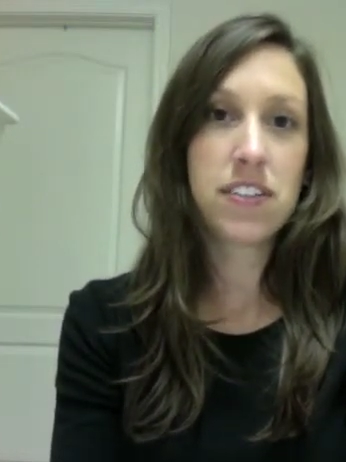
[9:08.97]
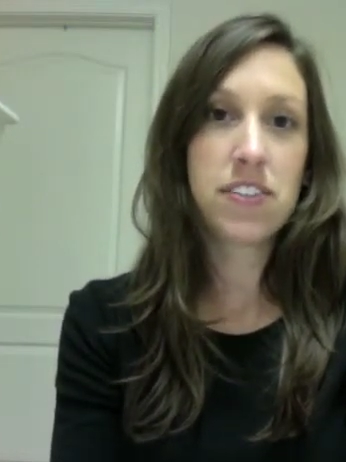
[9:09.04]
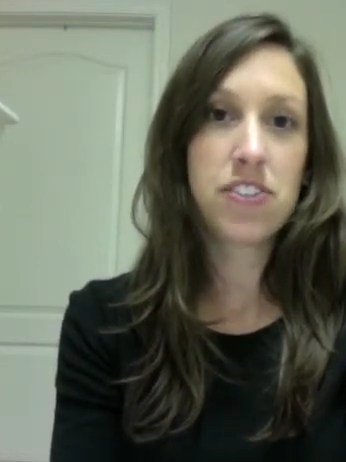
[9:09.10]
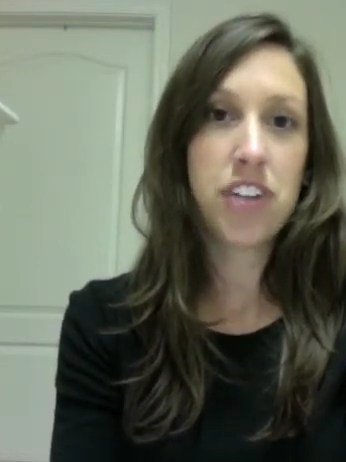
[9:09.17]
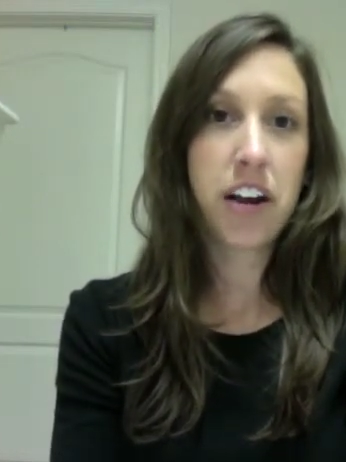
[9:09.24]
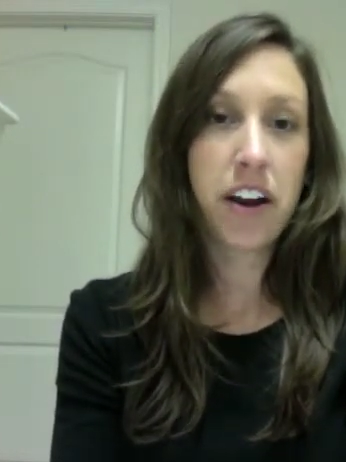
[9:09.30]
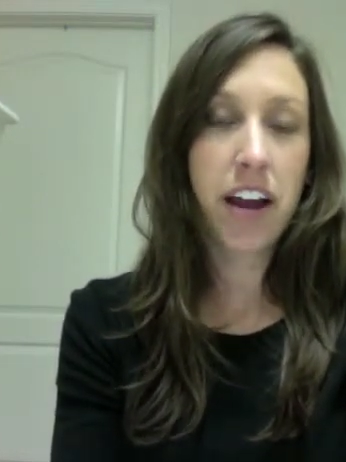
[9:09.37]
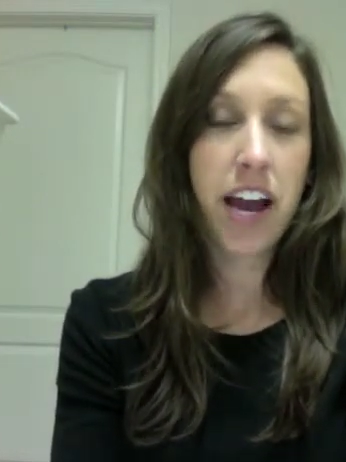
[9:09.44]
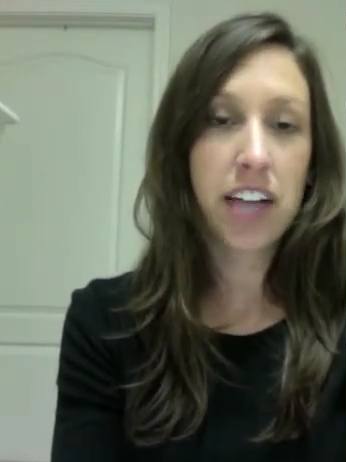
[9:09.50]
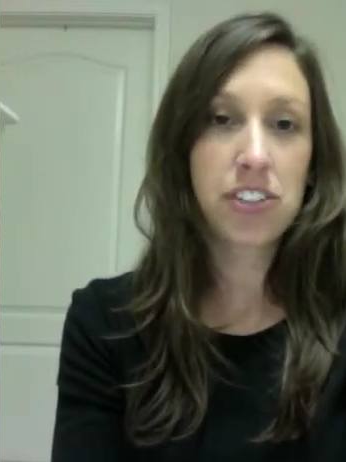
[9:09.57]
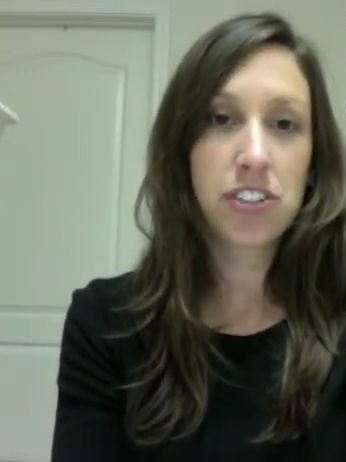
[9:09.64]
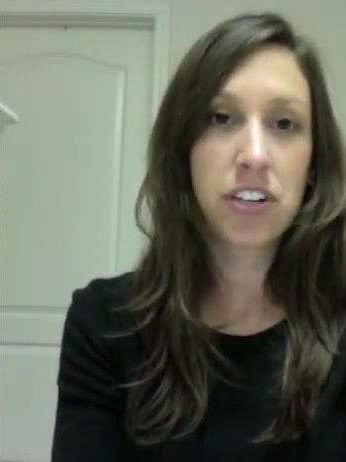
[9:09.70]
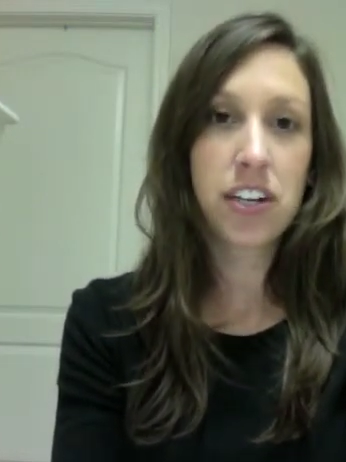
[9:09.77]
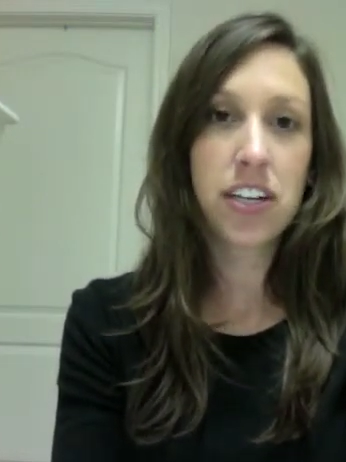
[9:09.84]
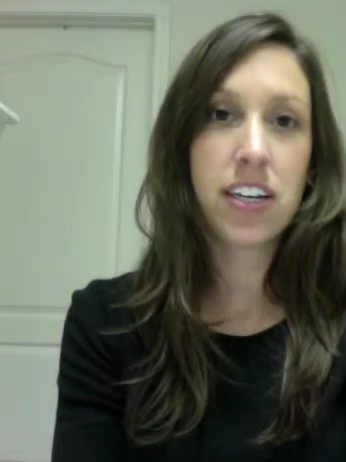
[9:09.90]

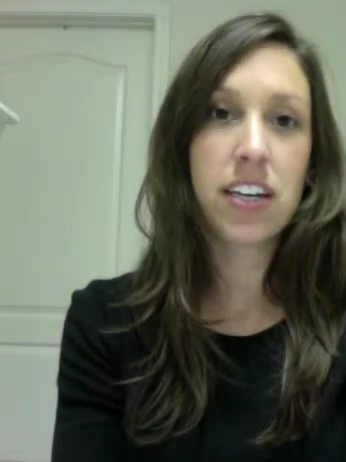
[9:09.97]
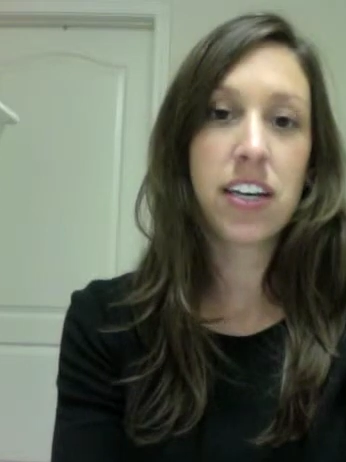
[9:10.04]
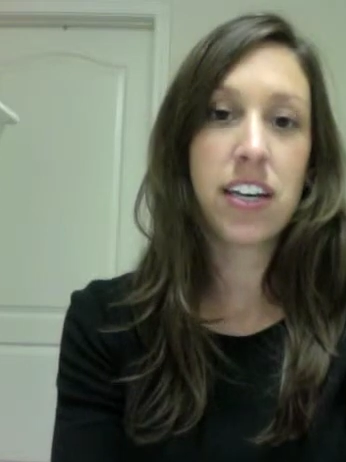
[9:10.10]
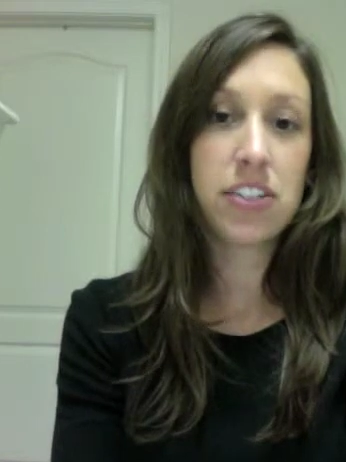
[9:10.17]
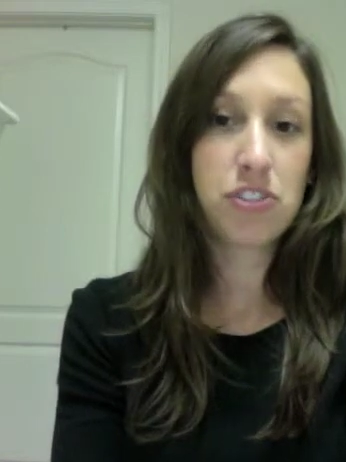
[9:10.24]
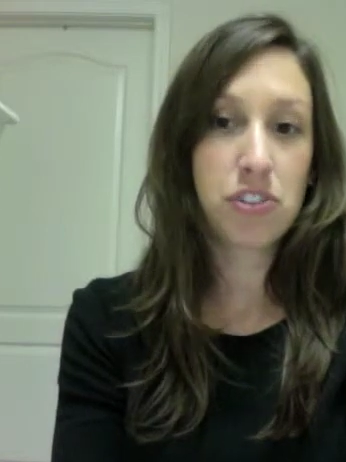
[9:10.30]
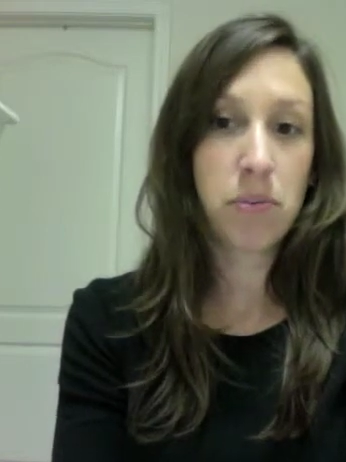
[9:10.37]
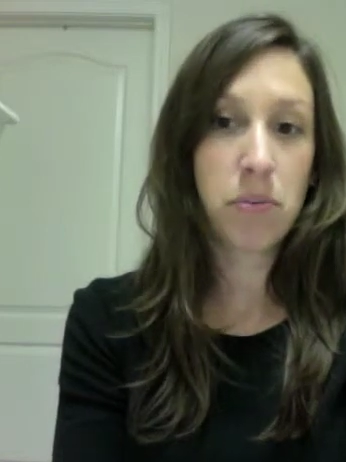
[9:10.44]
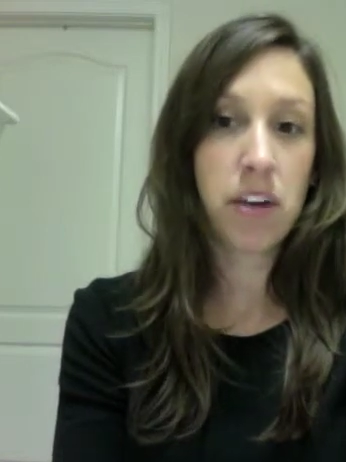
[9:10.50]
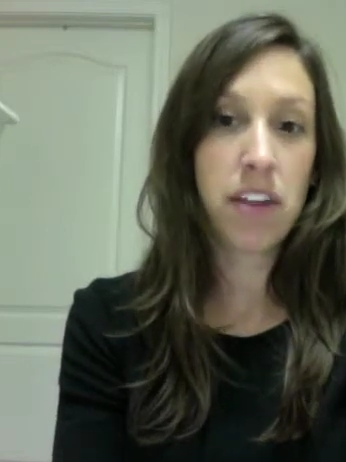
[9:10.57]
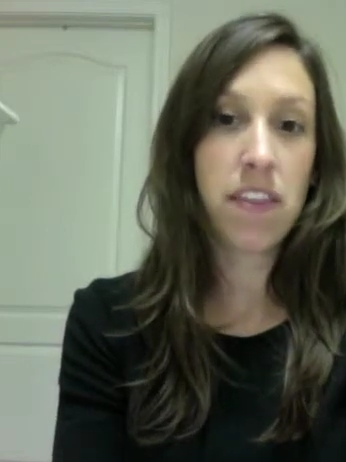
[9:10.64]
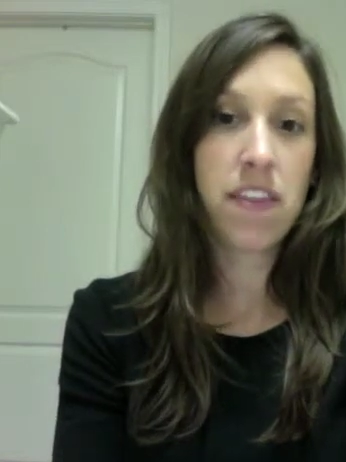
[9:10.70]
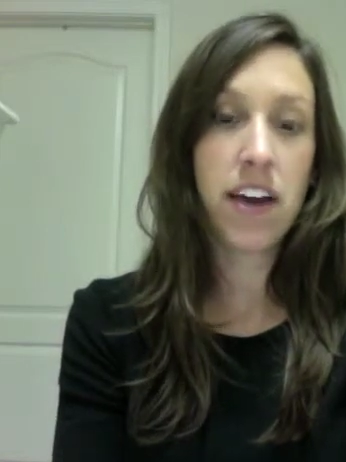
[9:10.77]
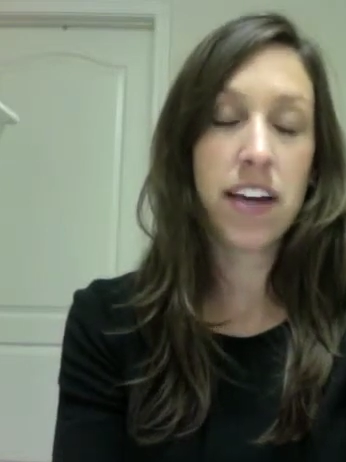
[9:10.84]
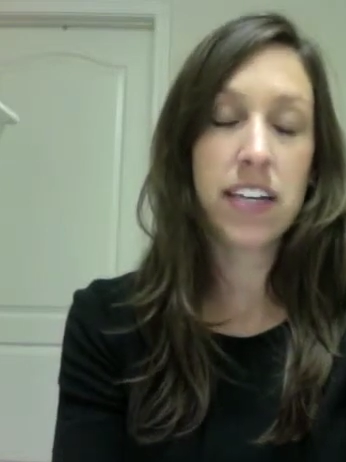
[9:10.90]
geriatric
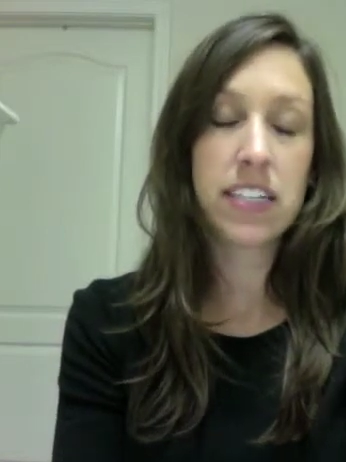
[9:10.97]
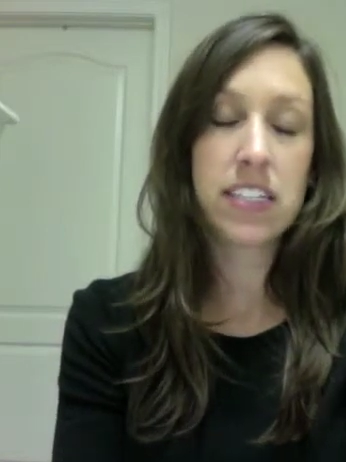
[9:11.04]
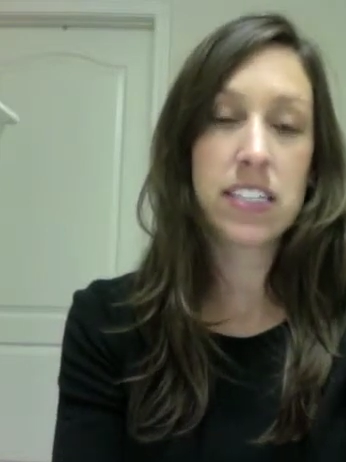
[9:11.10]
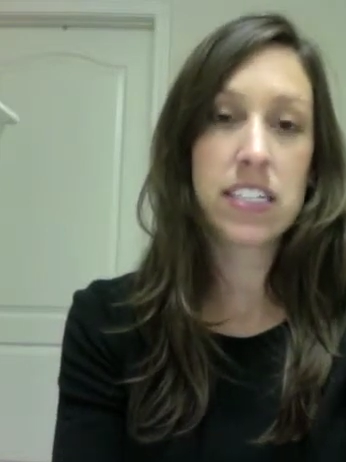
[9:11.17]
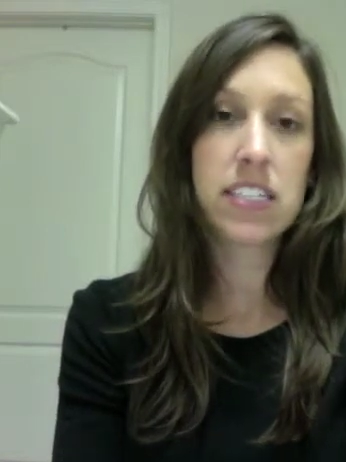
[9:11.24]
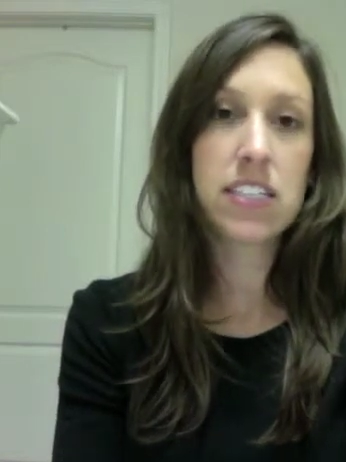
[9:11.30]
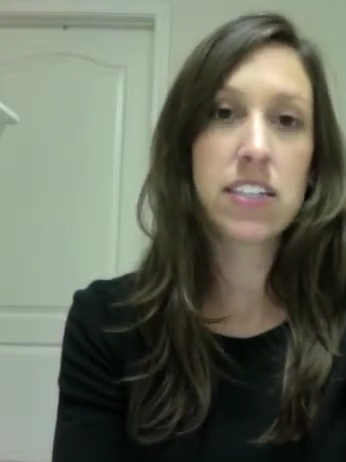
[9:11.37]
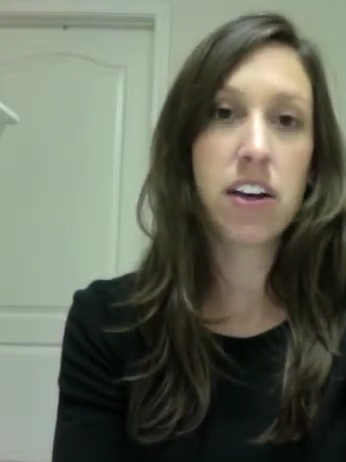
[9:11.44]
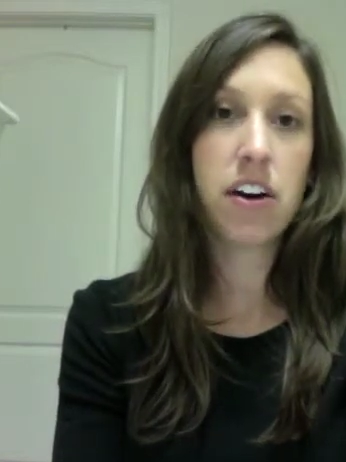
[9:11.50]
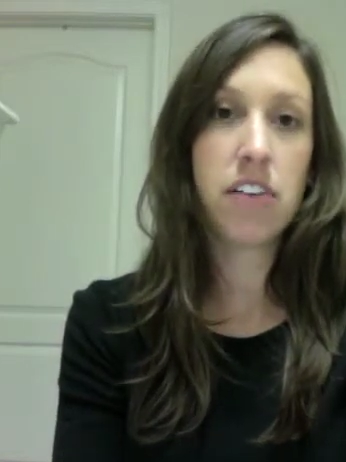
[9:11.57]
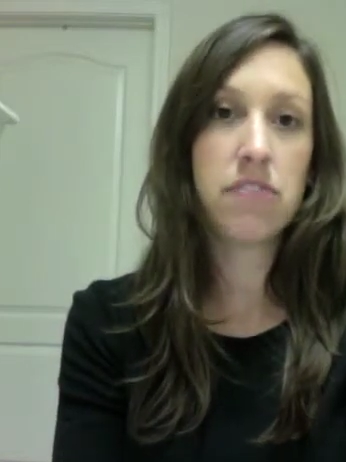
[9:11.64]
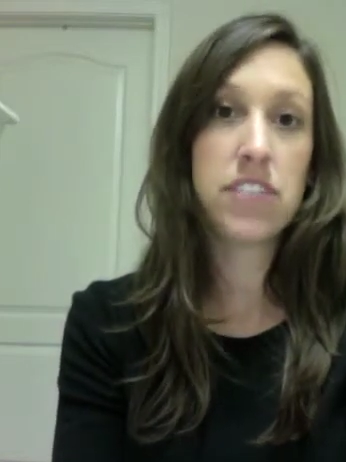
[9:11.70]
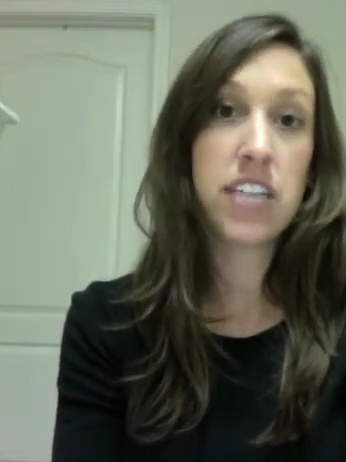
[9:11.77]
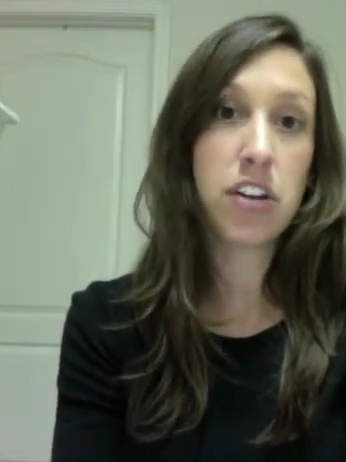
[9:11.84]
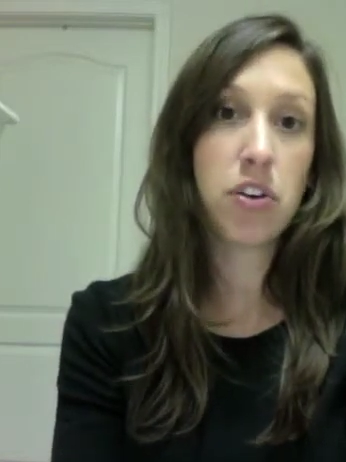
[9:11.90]
instrument that consists
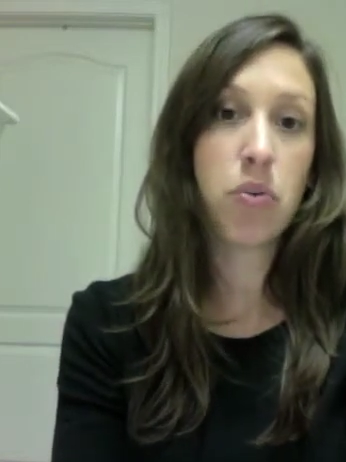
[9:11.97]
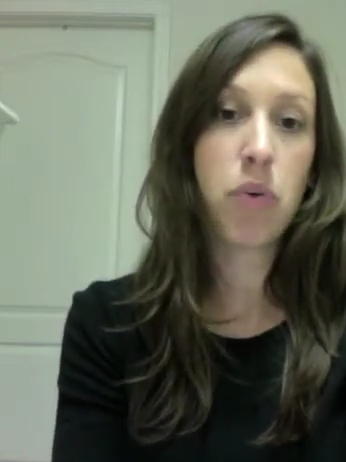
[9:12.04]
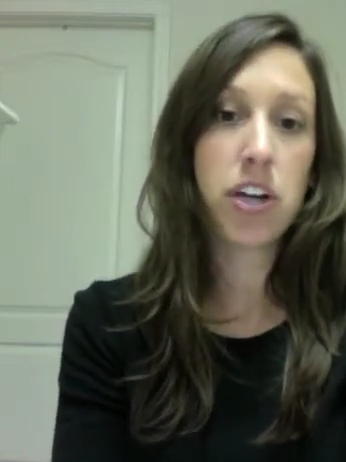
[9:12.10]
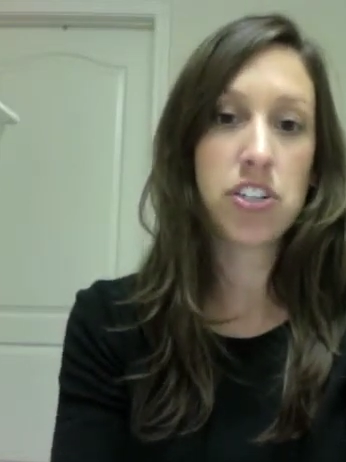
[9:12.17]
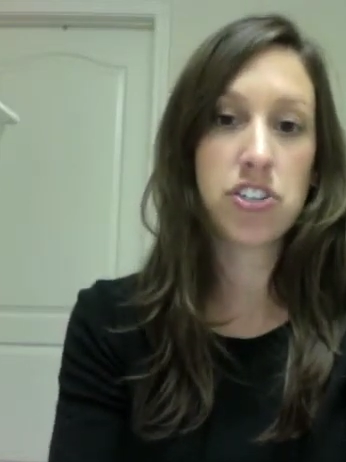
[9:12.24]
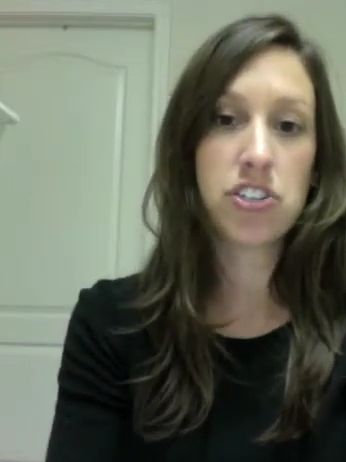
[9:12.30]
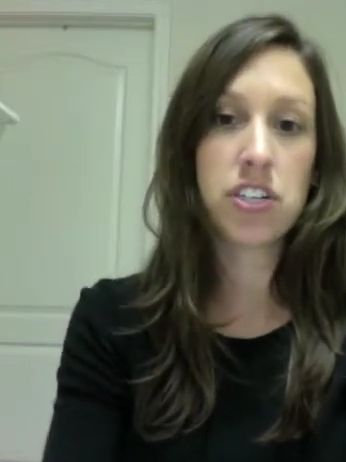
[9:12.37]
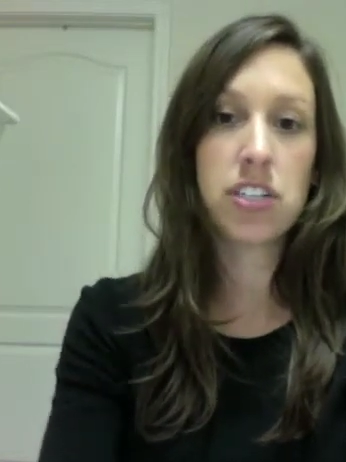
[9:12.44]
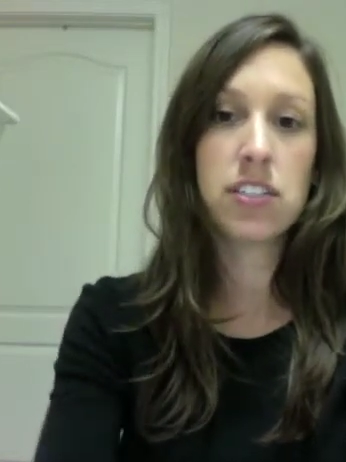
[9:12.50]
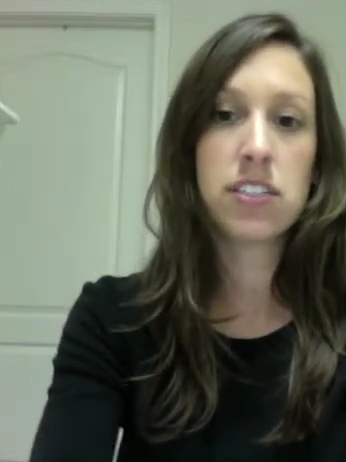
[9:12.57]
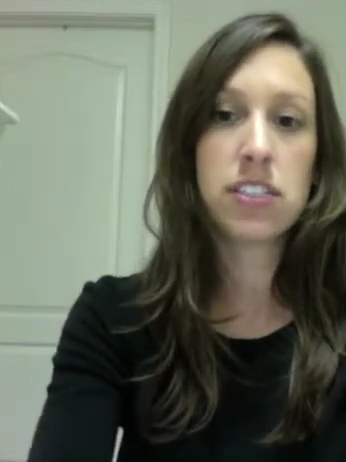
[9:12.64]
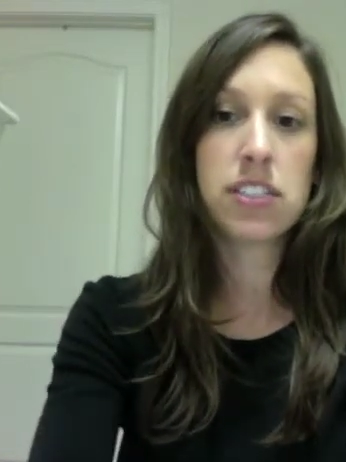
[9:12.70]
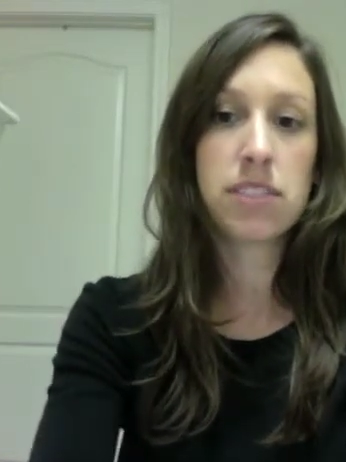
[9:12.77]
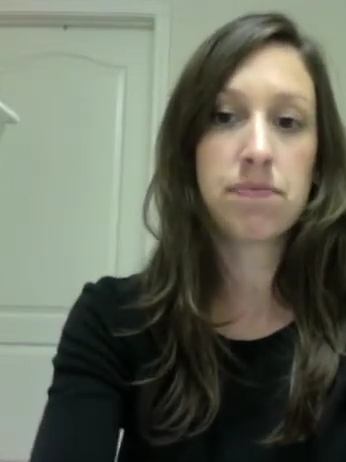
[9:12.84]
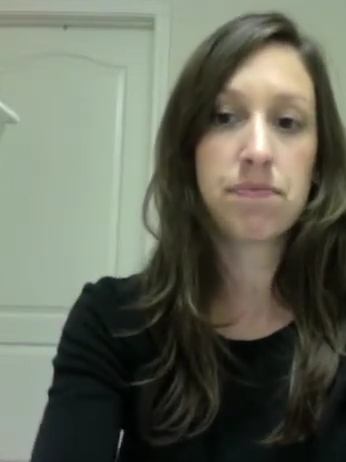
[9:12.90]
of 10 questions.